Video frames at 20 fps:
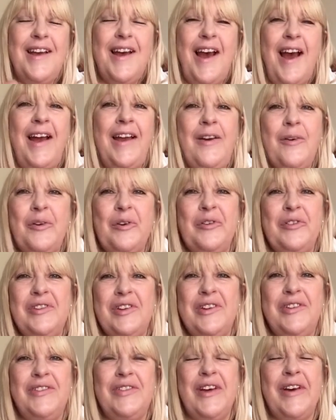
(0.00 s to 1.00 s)
I
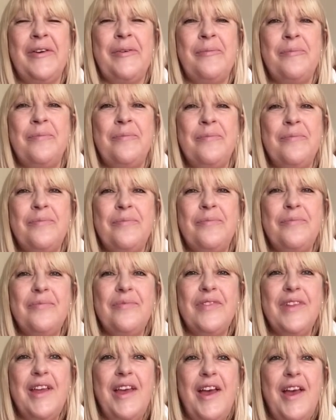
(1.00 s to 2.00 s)
ordered them,
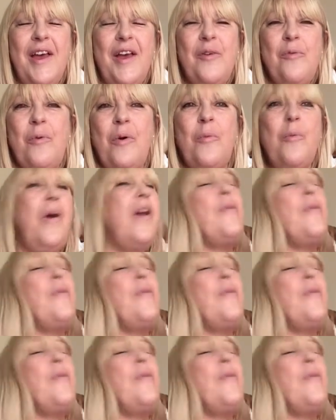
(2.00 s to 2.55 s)
when